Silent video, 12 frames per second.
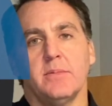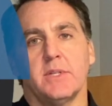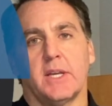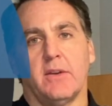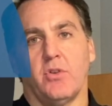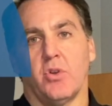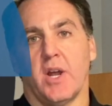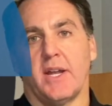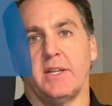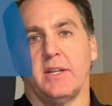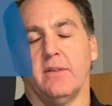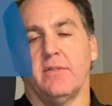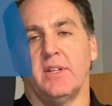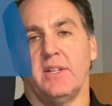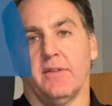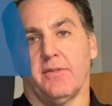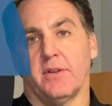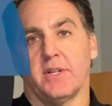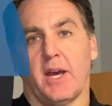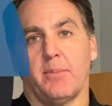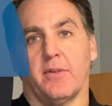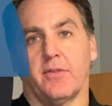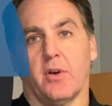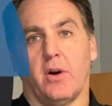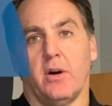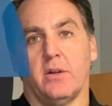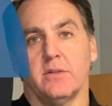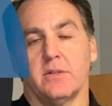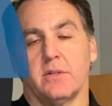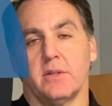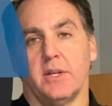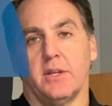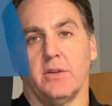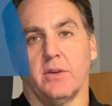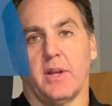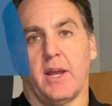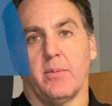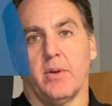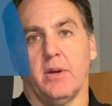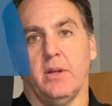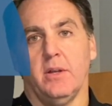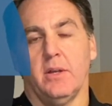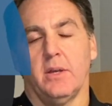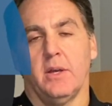to give you an idea of the different type of calls in your neighborhood.